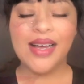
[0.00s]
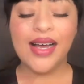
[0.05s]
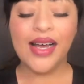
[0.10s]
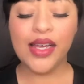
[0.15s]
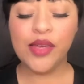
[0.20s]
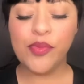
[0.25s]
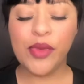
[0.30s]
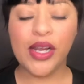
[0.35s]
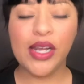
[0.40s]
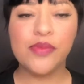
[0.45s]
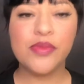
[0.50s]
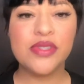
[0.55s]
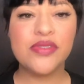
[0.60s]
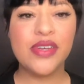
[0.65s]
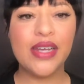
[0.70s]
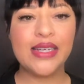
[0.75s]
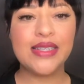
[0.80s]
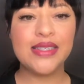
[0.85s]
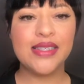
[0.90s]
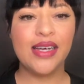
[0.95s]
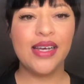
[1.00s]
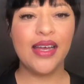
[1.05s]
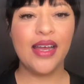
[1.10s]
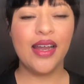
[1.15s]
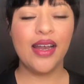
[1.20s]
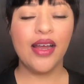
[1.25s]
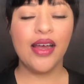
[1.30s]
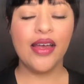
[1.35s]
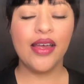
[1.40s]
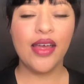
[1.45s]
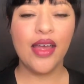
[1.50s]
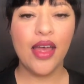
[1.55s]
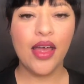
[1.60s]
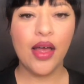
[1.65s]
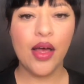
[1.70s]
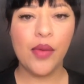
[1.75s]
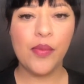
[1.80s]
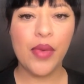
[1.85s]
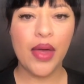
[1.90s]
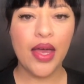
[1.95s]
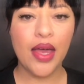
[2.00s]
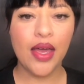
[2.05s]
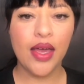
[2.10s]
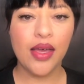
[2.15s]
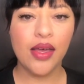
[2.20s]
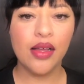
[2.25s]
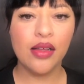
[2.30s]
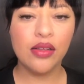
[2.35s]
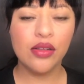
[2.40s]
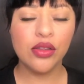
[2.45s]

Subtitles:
Hi, my name is Vanessa, and I am a